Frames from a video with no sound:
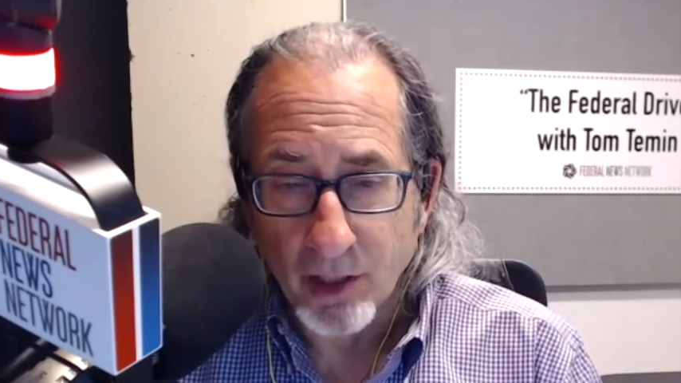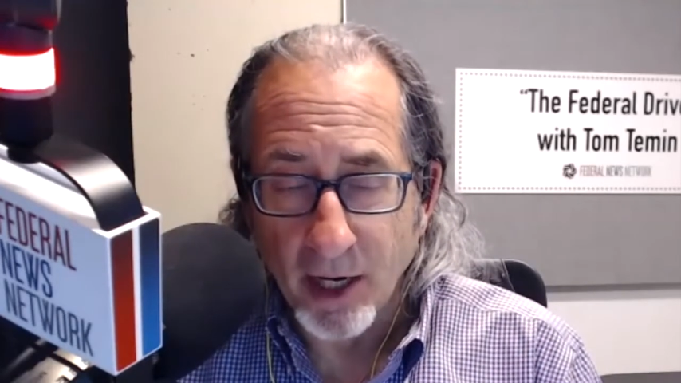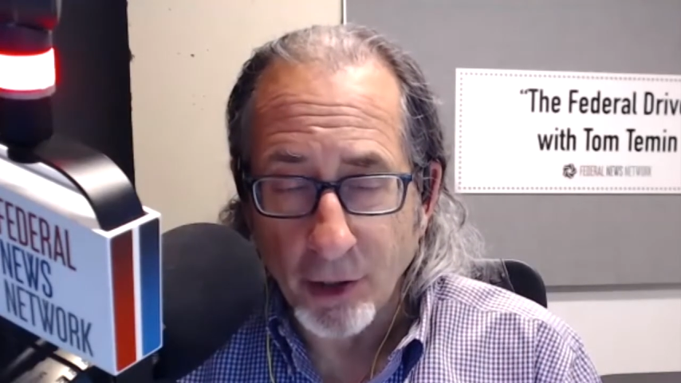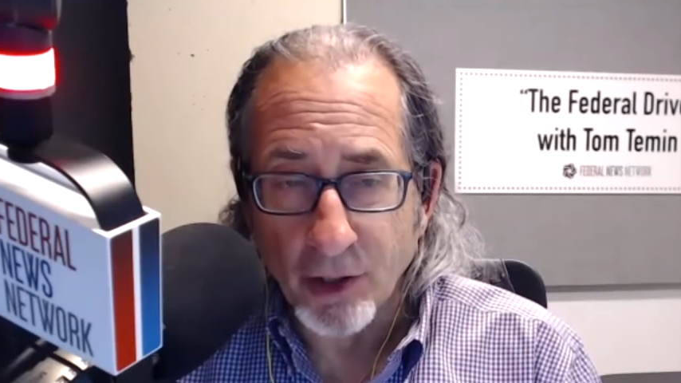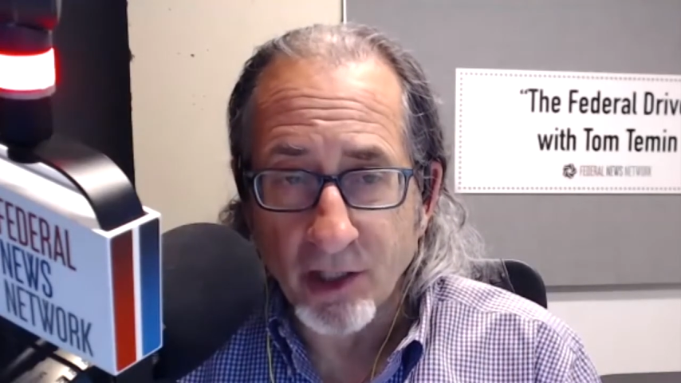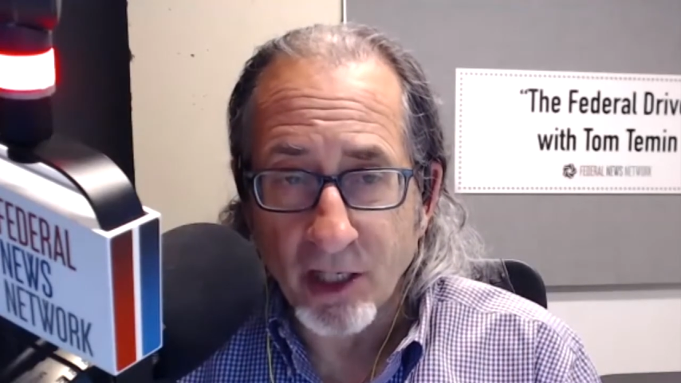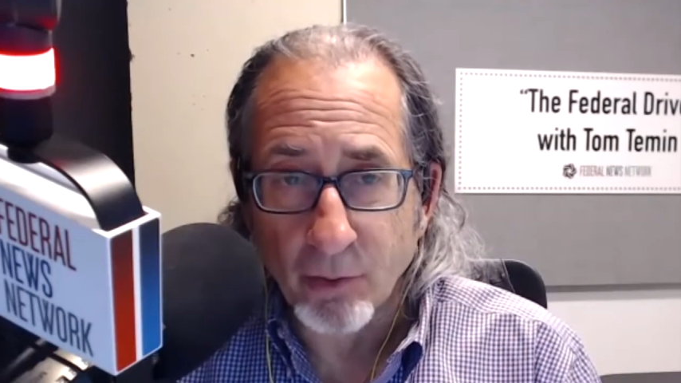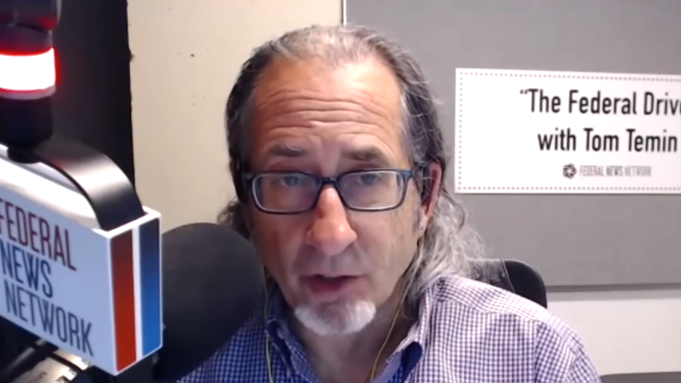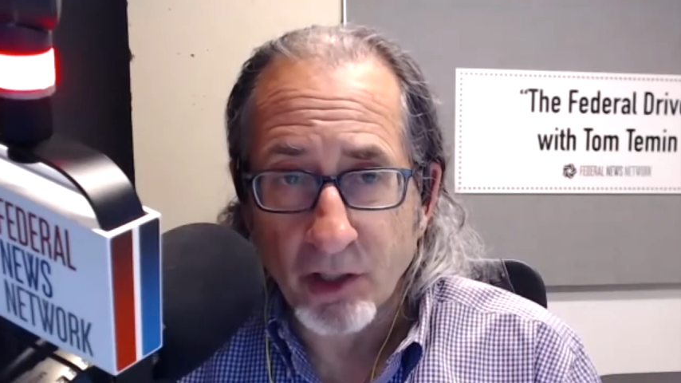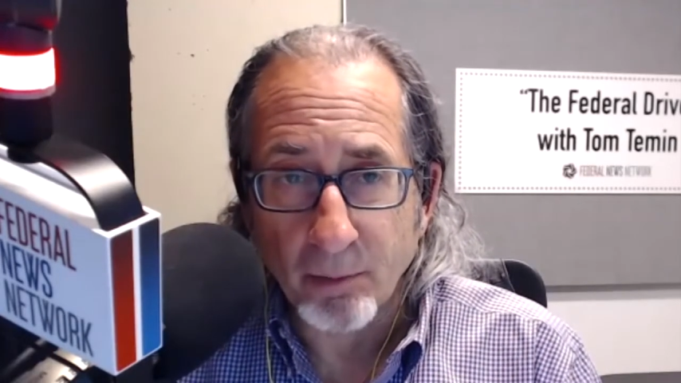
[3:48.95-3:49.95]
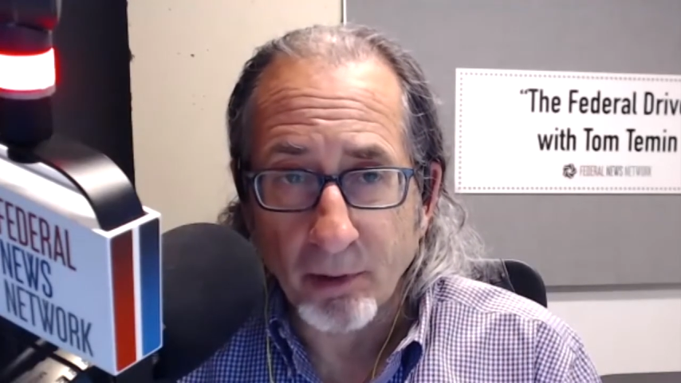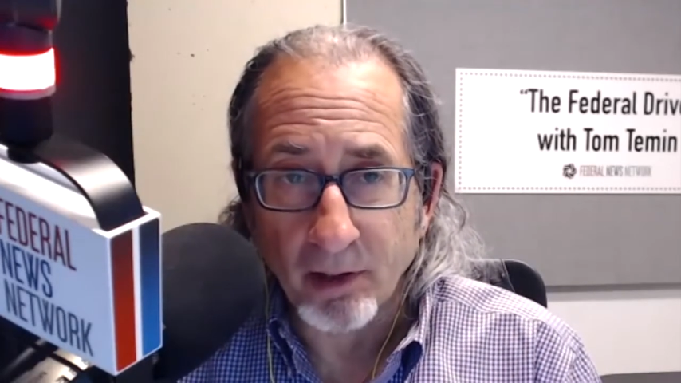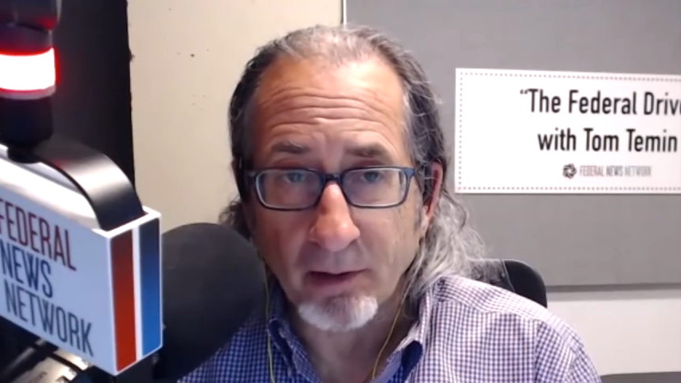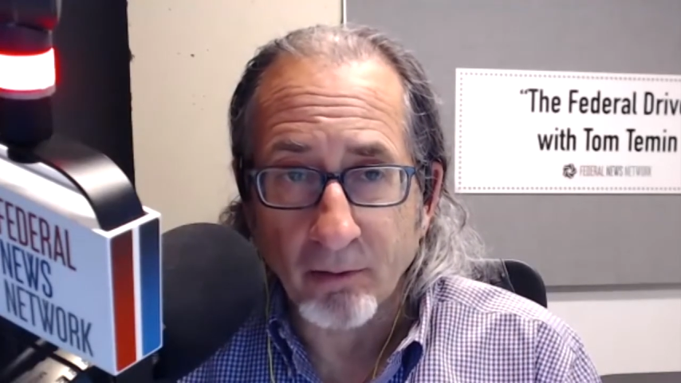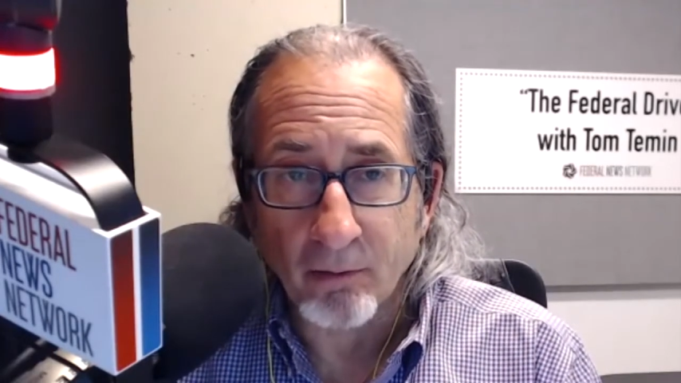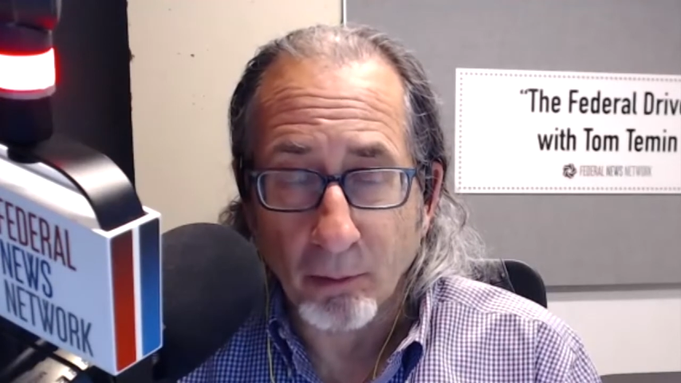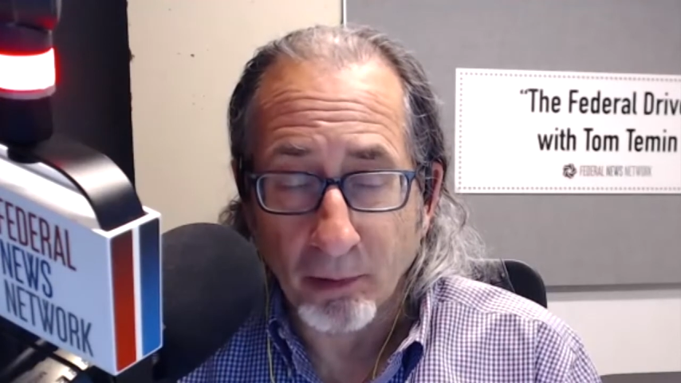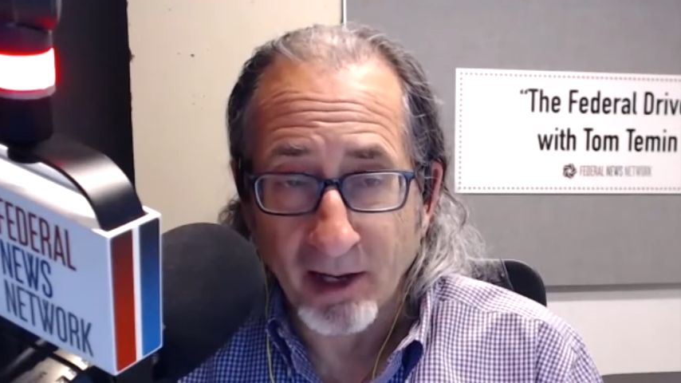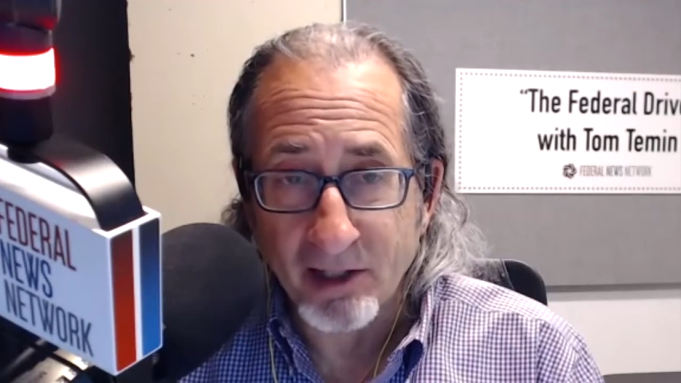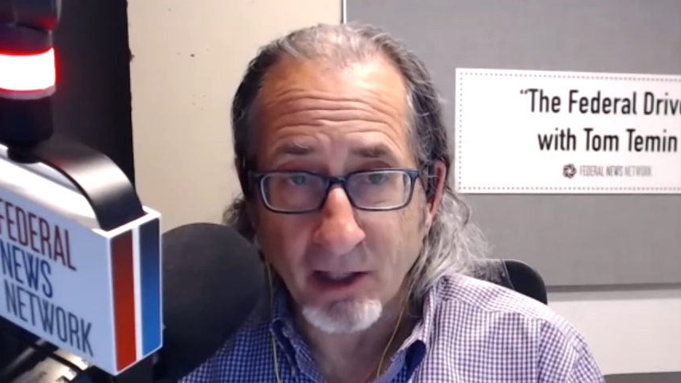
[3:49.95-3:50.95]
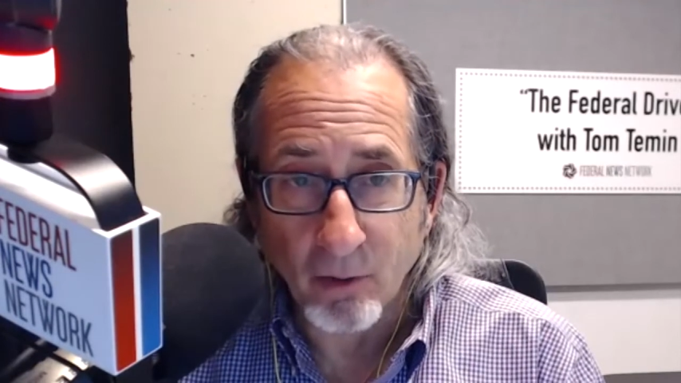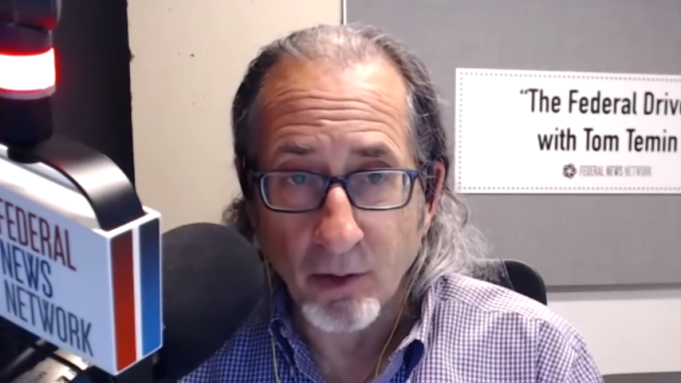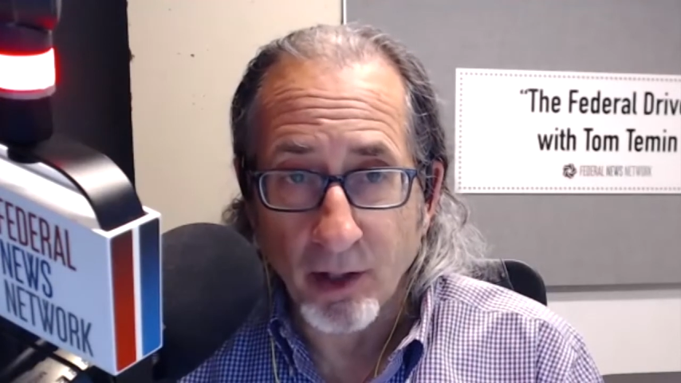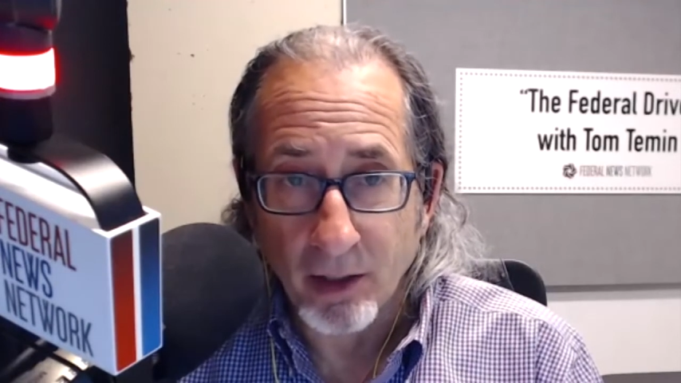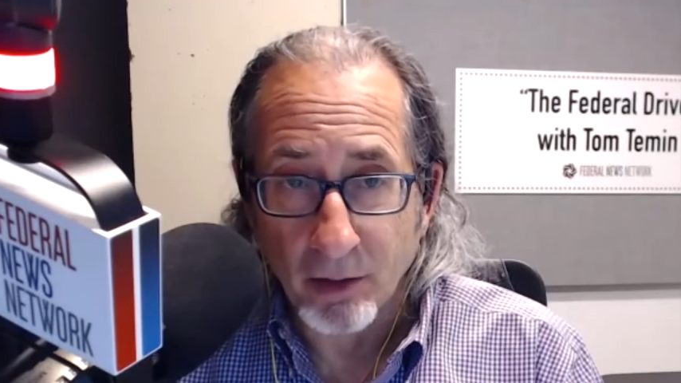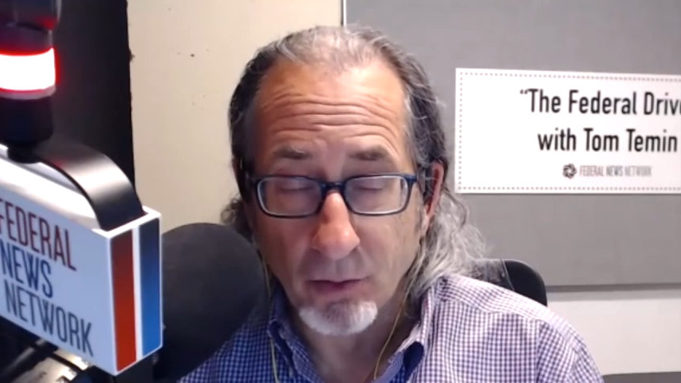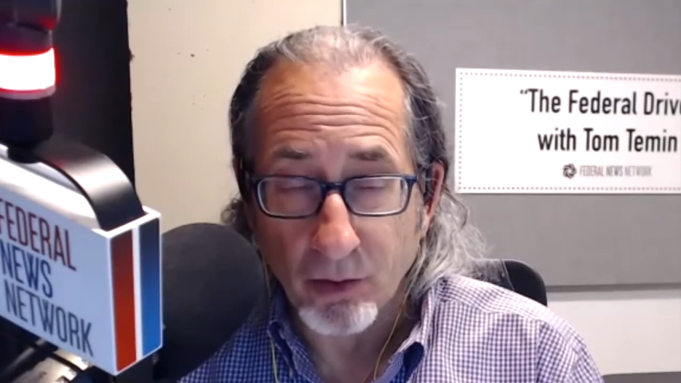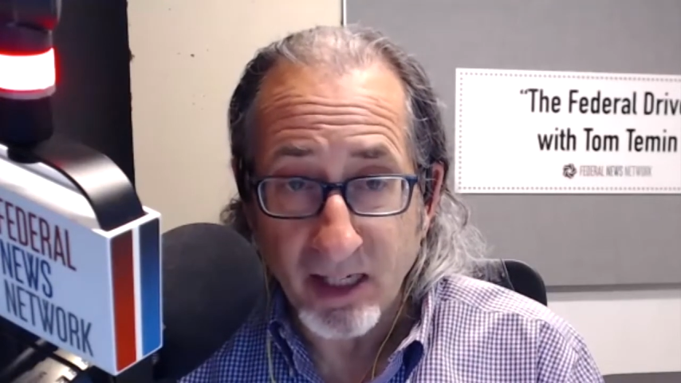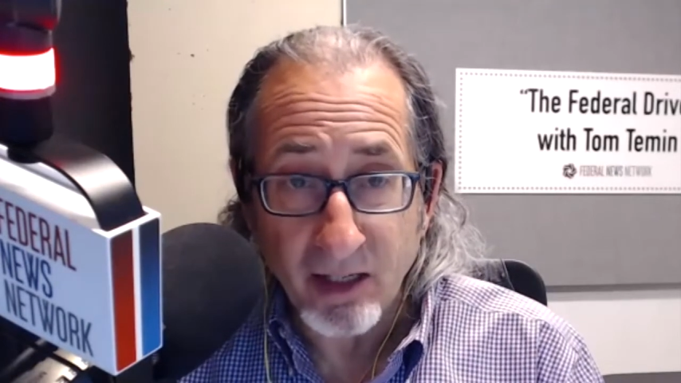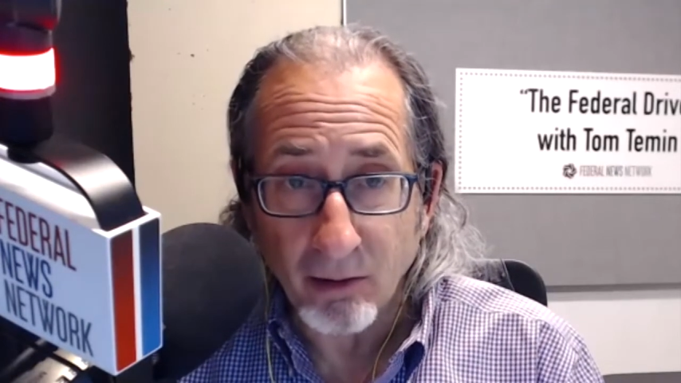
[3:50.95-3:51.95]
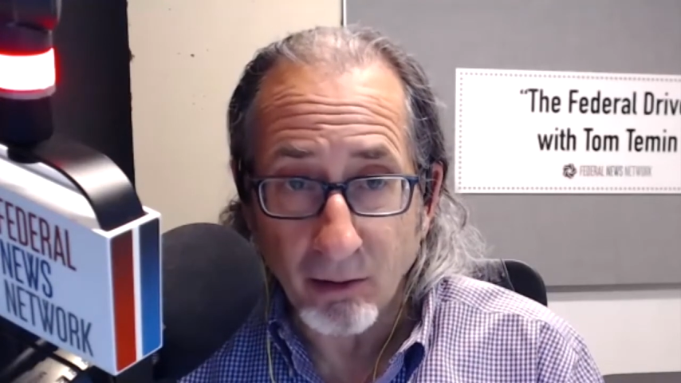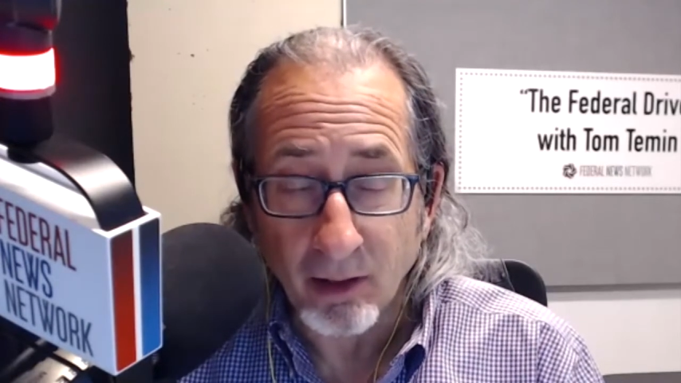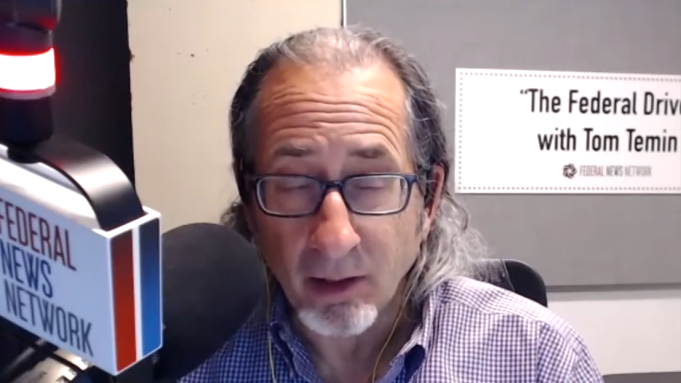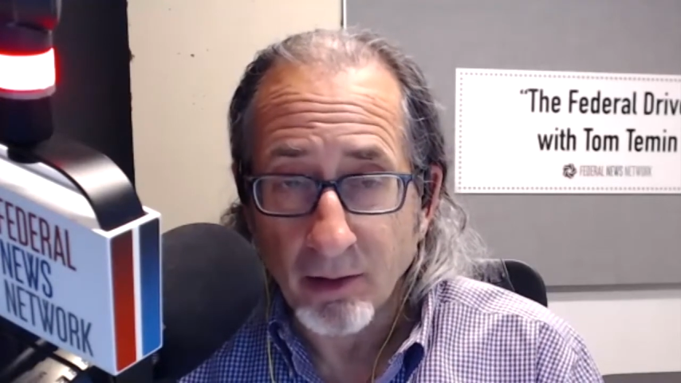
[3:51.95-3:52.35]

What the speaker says: agencies were simply replacing with a new deal